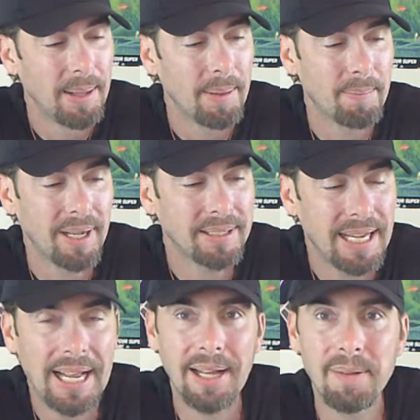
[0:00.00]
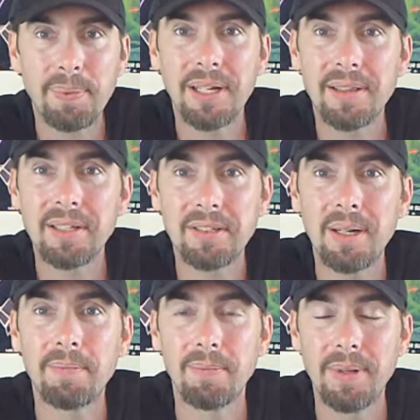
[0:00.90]
My dad picked this
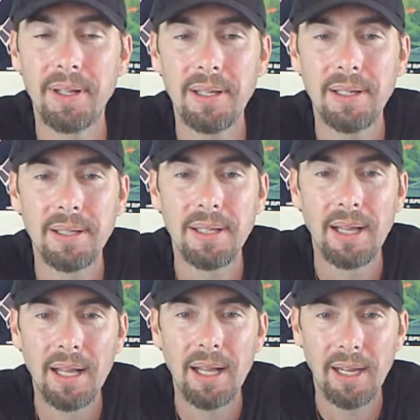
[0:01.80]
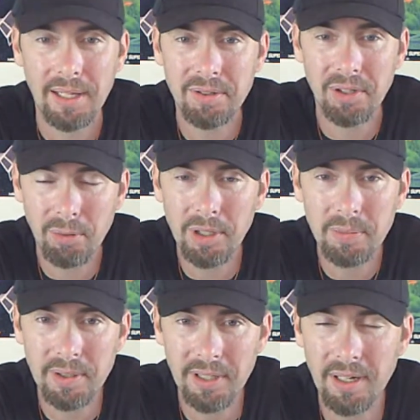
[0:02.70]
up for me. I guess the
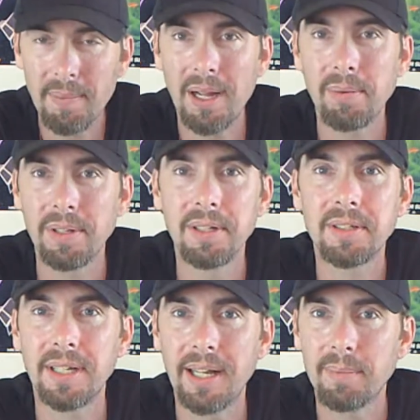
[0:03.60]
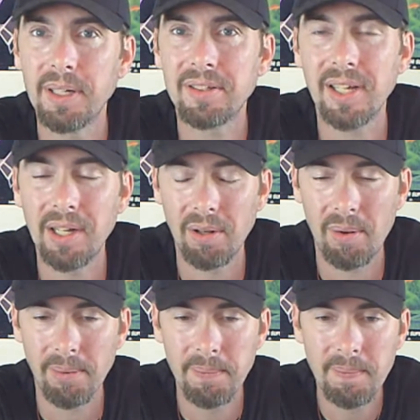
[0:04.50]
Christmas they come out with this, they had a big sale on
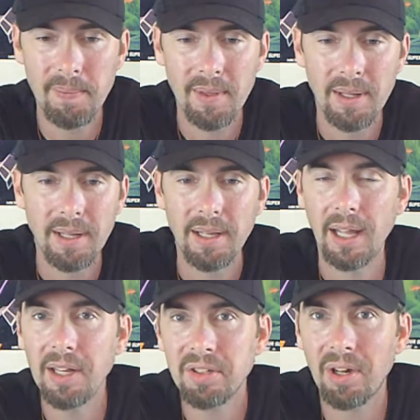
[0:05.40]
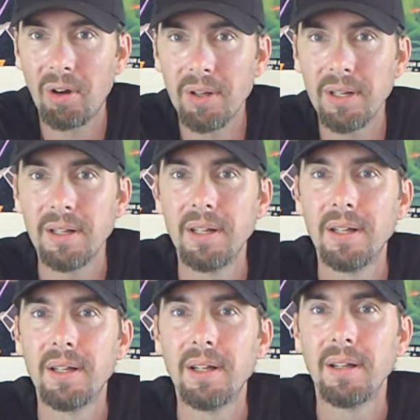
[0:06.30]
them. He saw it,
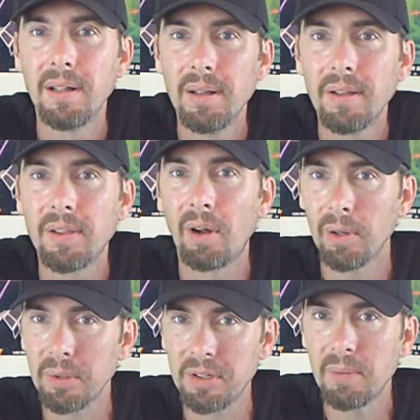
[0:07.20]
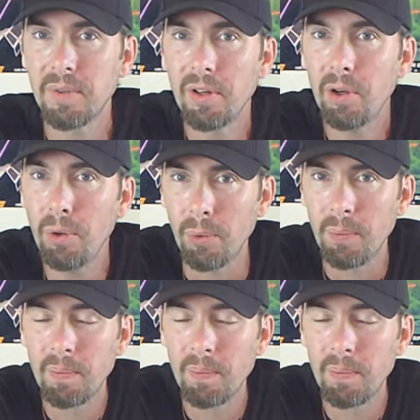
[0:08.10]
thought it was something new.